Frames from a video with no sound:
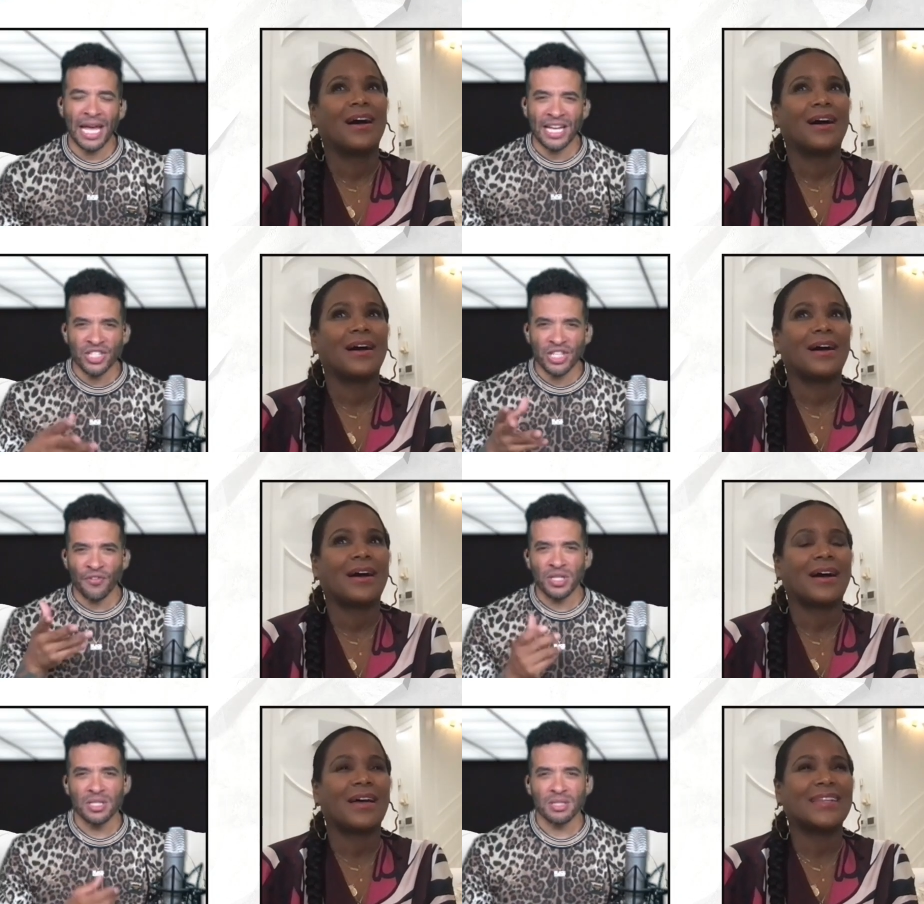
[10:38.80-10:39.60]
Speaker 1: The
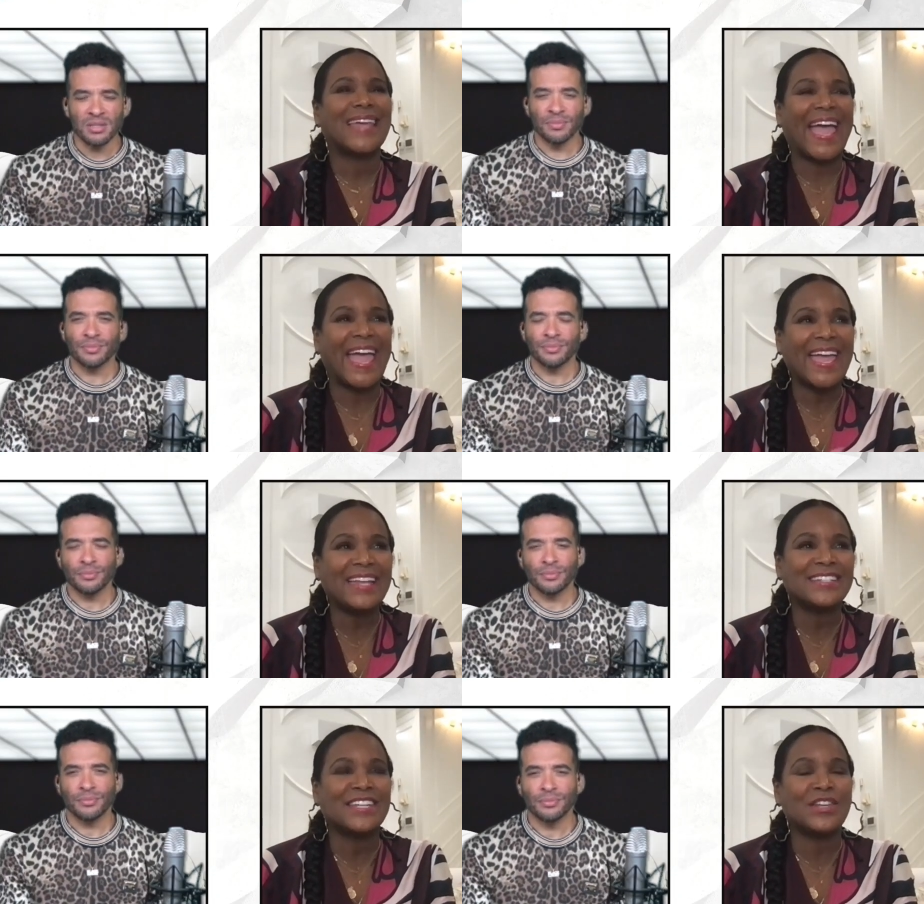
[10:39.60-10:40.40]
age difference.
Speaker 2: The
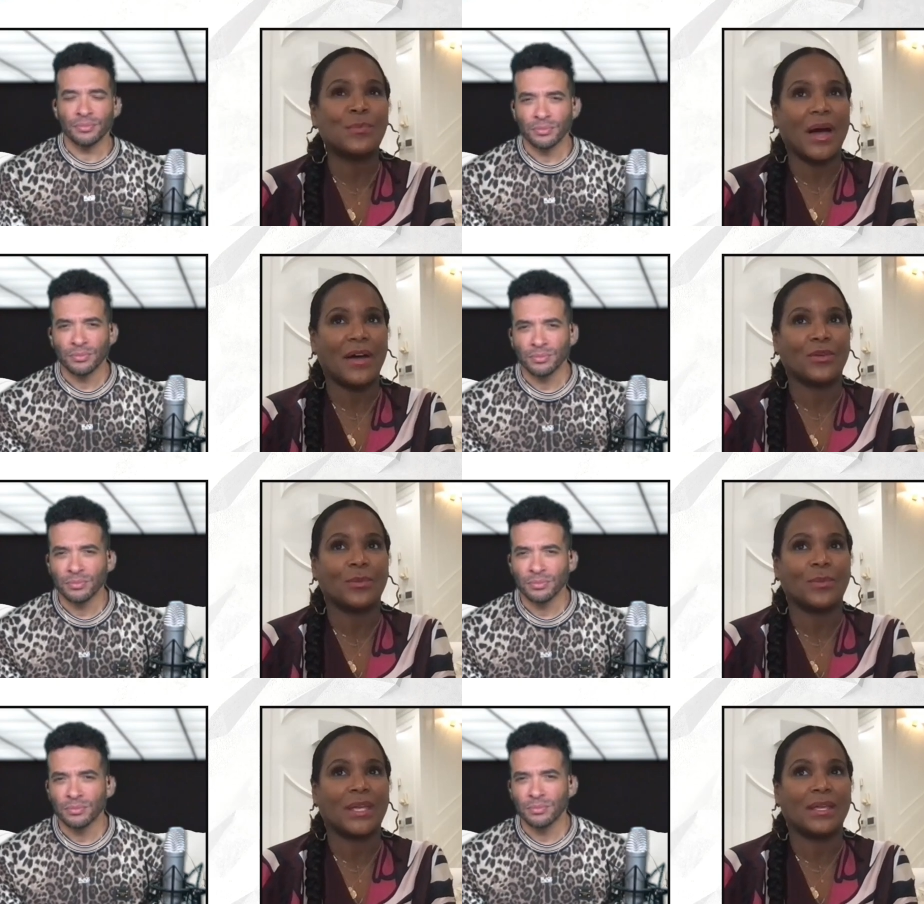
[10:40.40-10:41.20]
age didn't
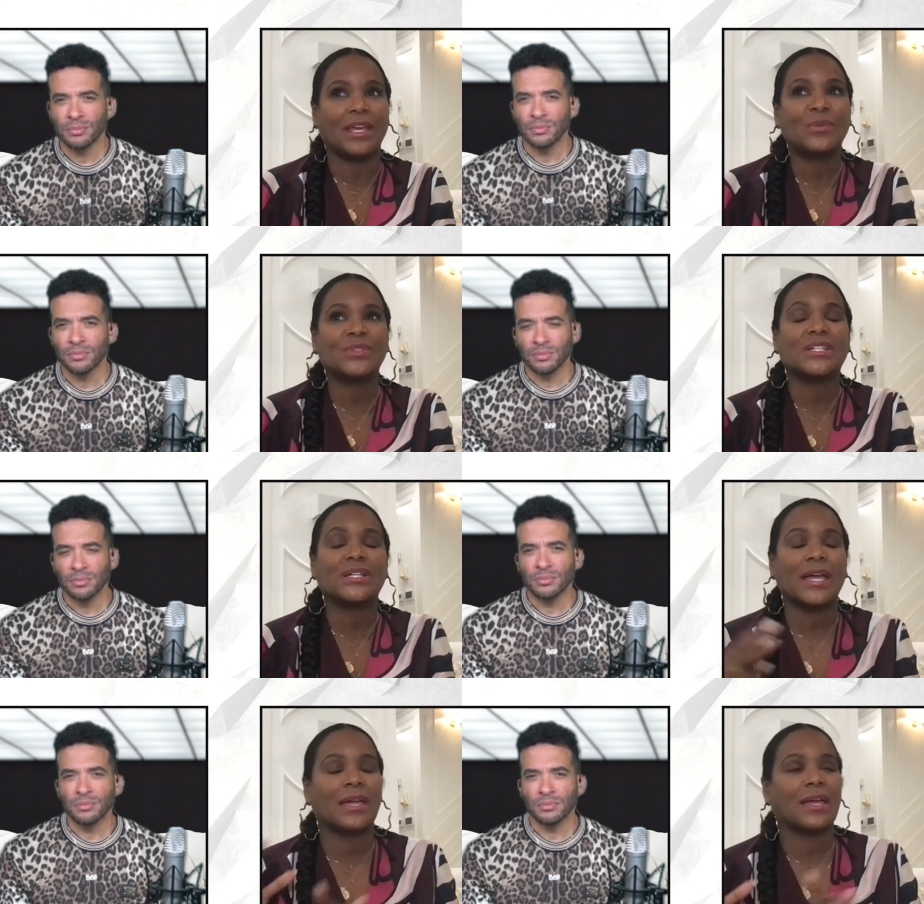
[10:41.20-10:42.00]
bother me. It was
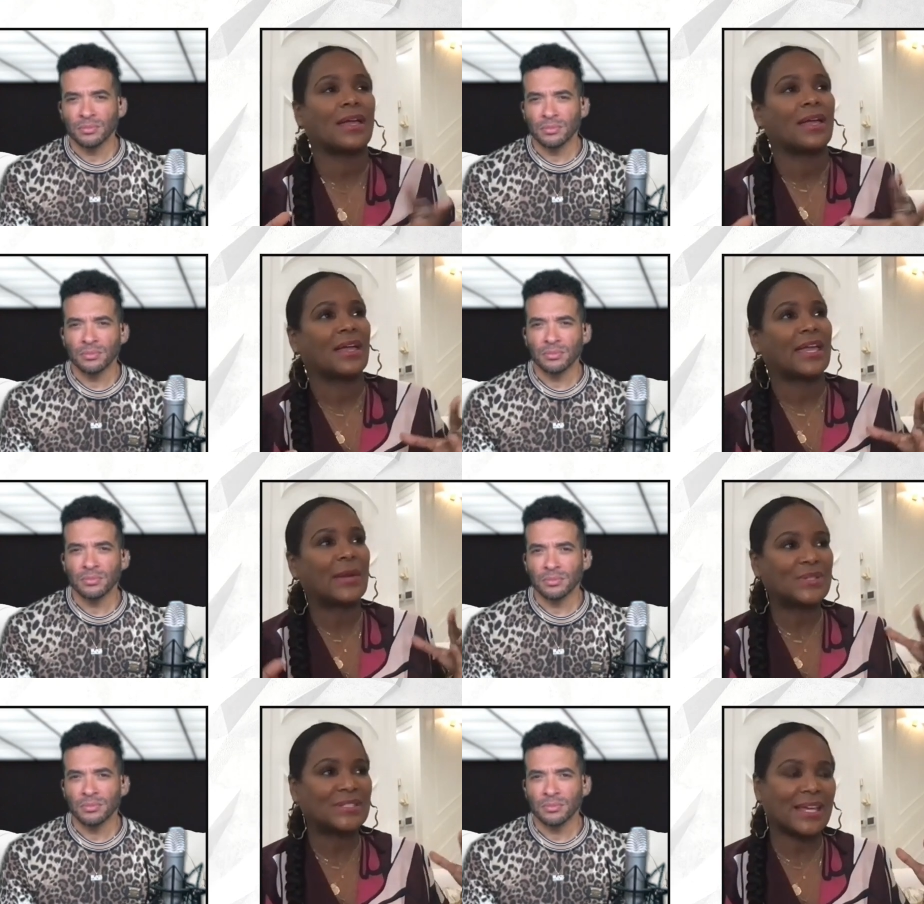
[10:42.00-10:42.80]
the,
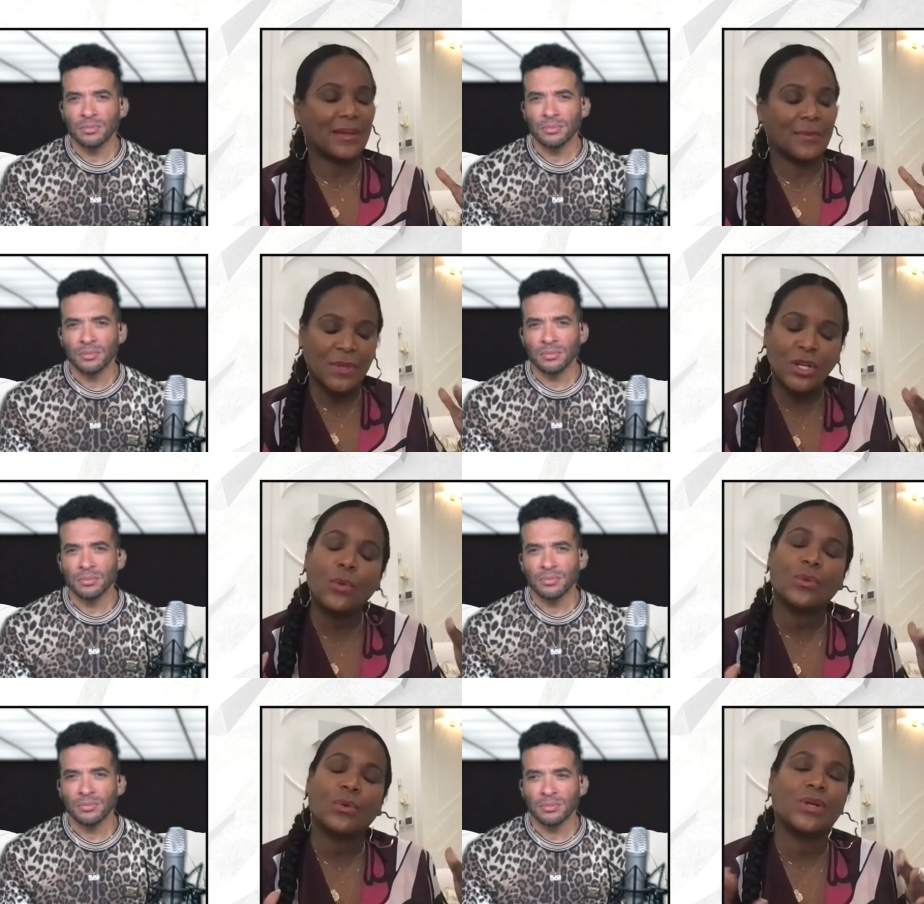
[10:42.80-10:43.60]
it was that you
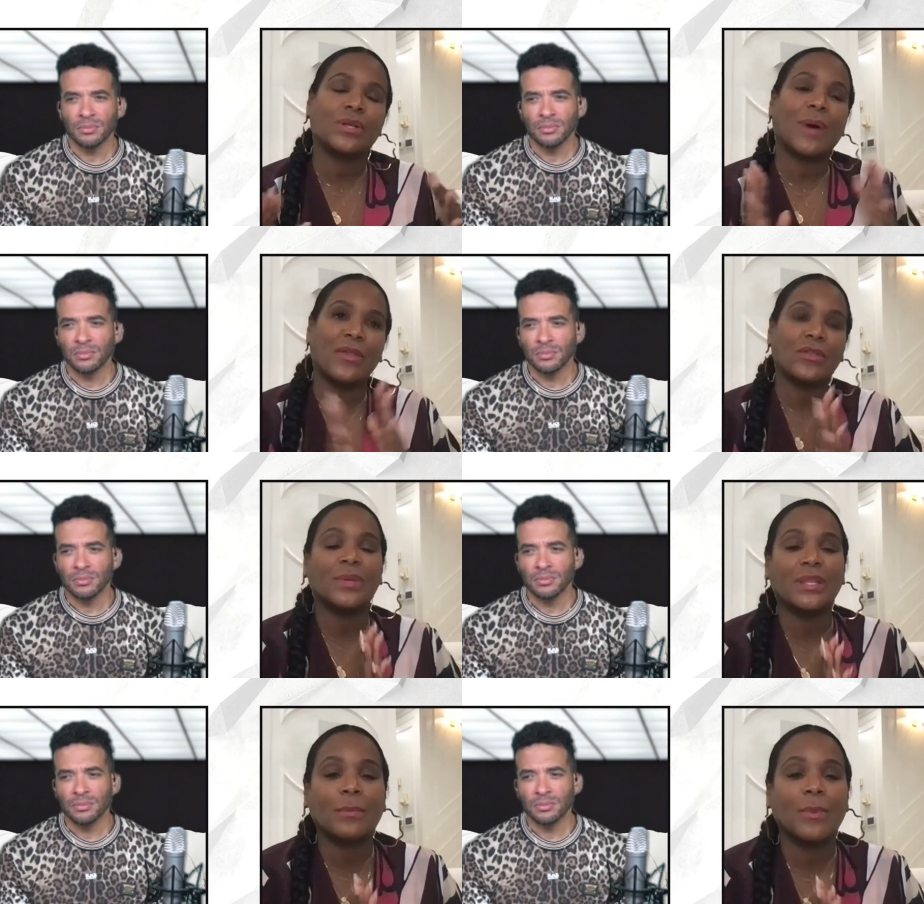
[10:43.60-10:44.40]
know what
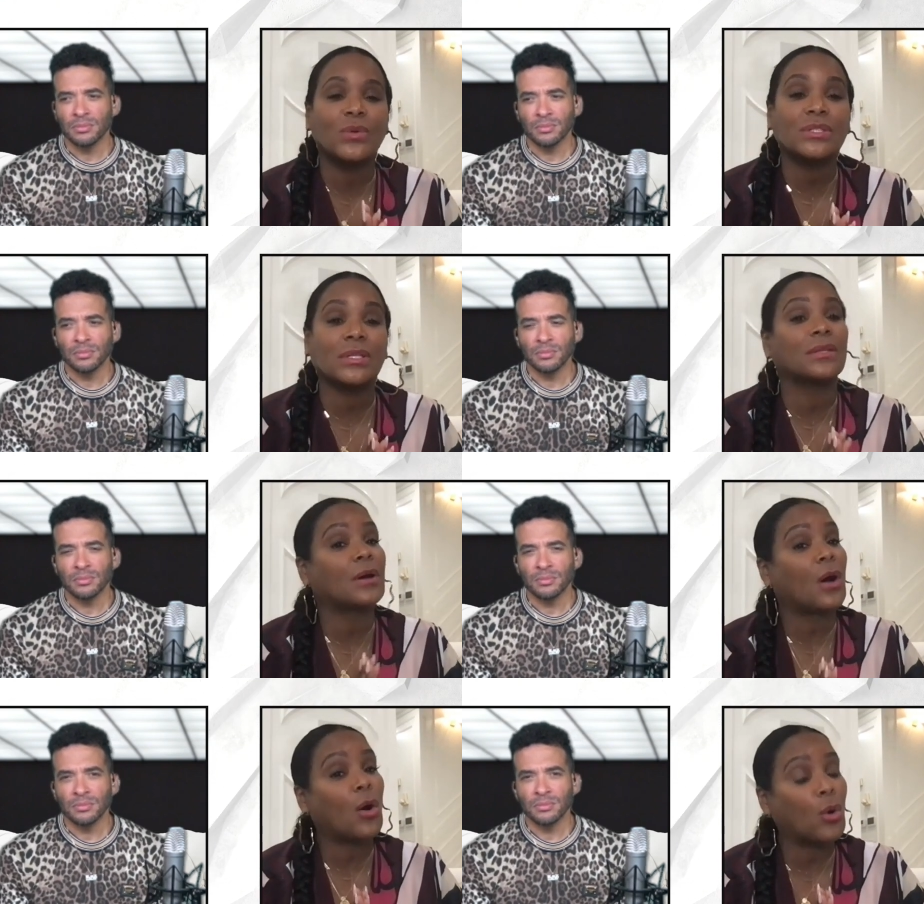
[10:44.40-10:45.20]
bothered me the most in
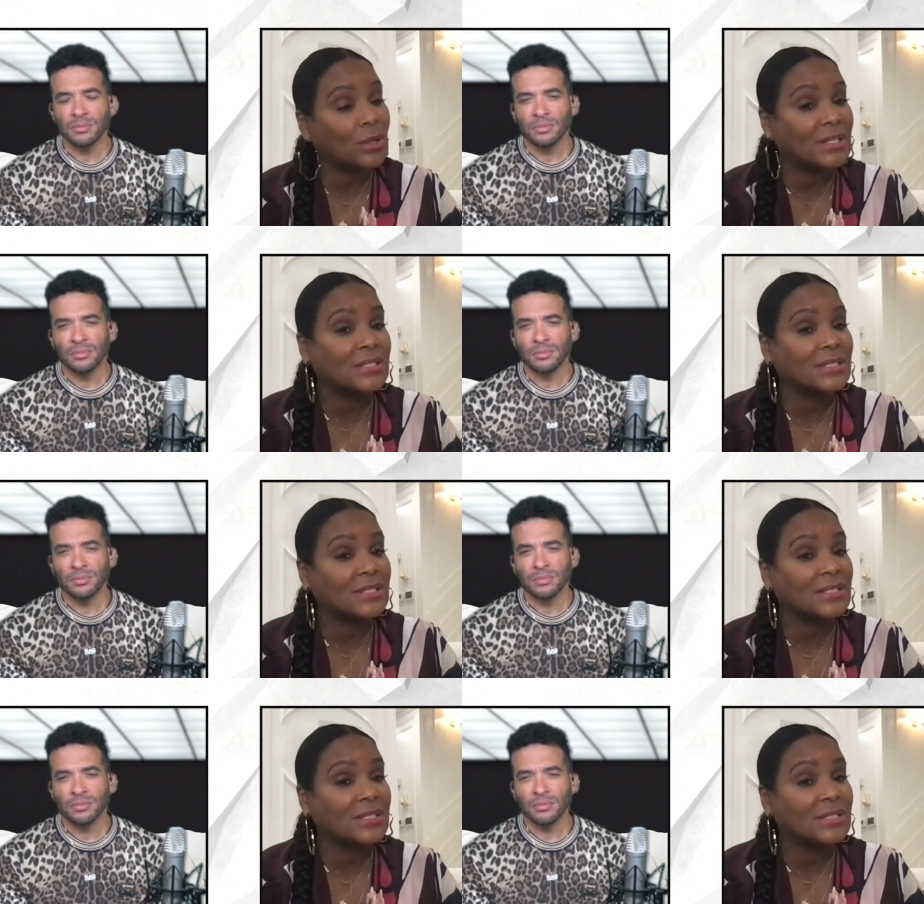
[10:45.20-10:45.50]
the whole